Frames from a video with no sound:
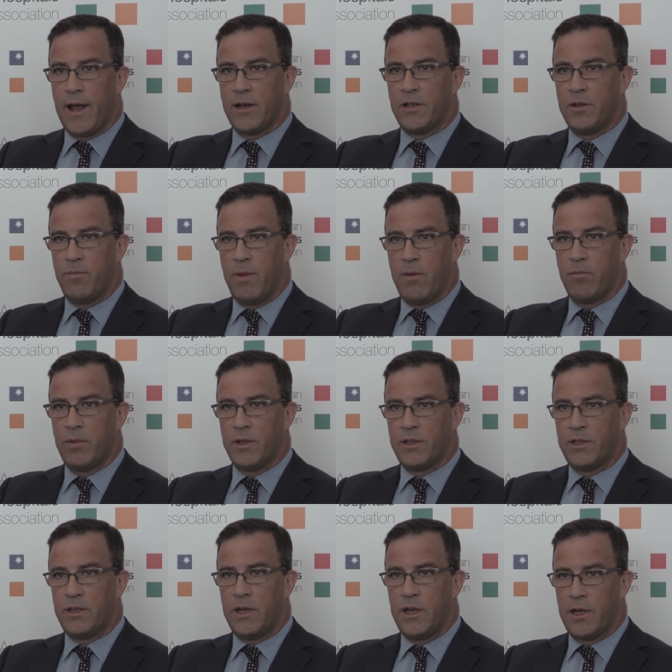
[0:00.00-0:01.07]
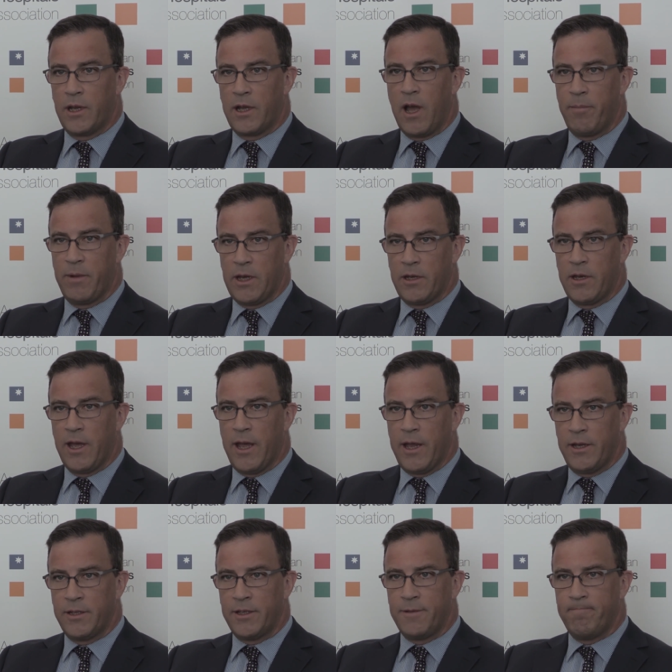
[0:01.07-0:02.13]
out to members in coming
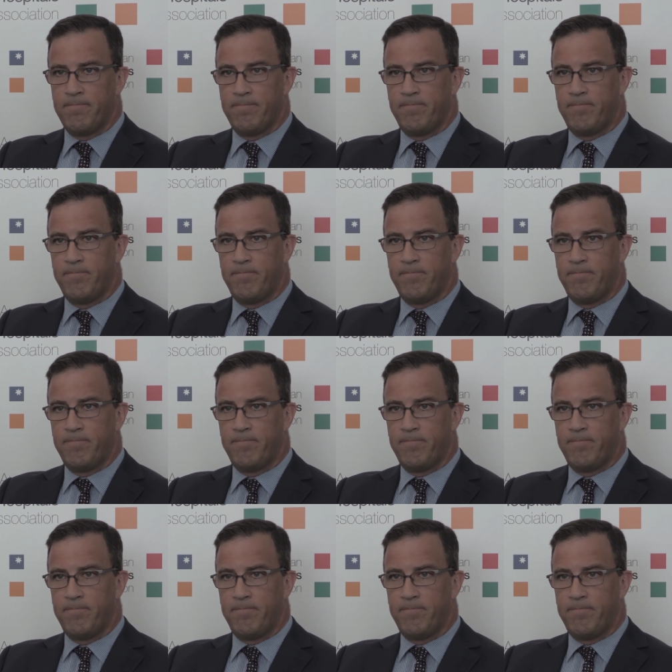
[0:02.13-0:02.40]
days.